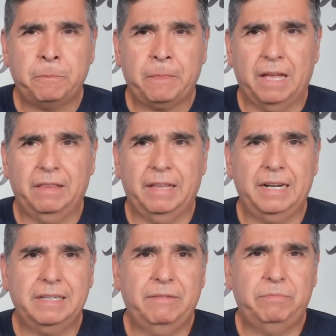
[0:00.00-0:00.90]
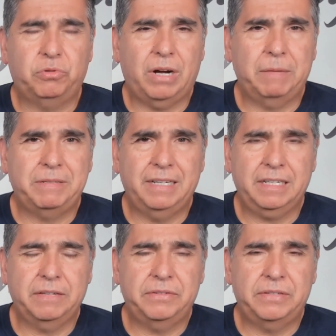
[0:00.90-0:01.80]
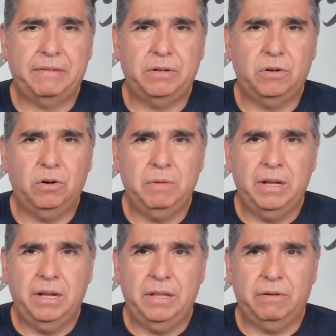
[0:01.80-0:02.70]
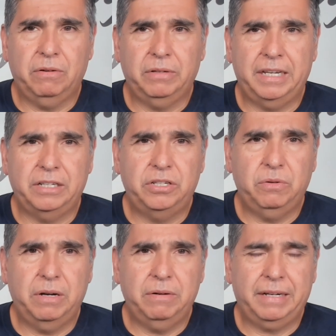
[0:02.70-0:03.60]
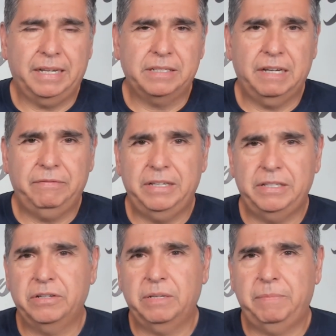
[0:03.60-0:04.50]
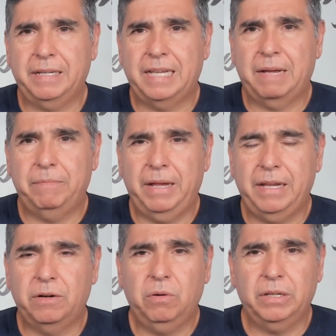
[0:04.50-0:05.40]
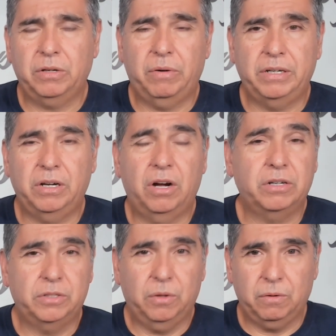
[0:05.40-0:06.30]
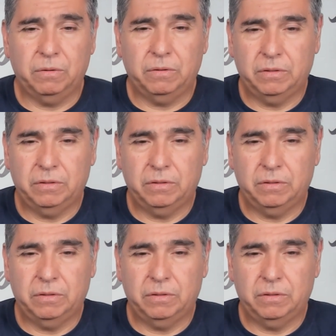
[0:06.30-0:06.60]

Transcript: Athletics have dropped six of seven at home. They're only hitting 200 against lefties. Here's the pick Tampa Bay and Oakland going under total.